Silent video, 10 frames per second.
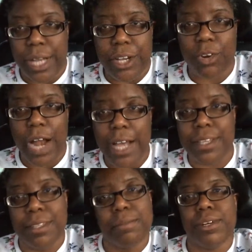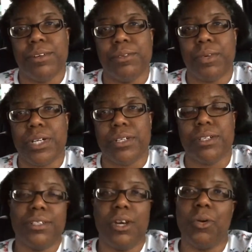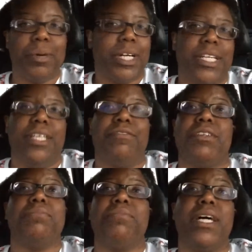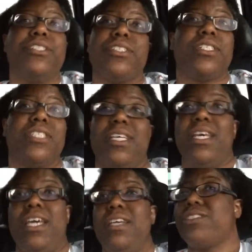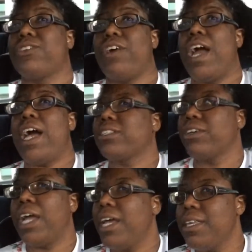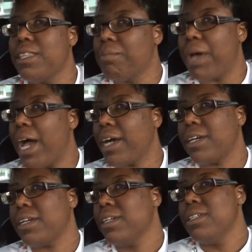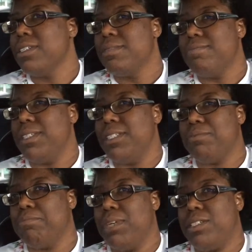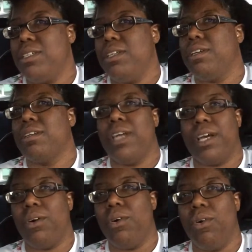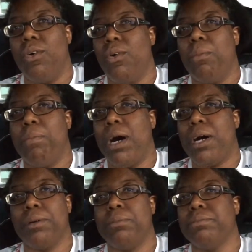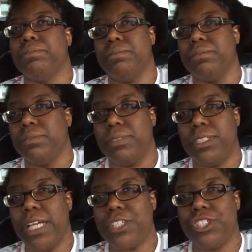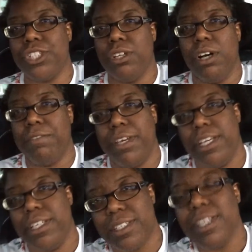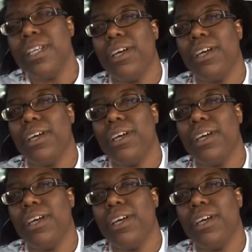like crack in the middle where nobody even mentioned, hey, it's cracked, or hey, the back is missing like a whole bottom section of it,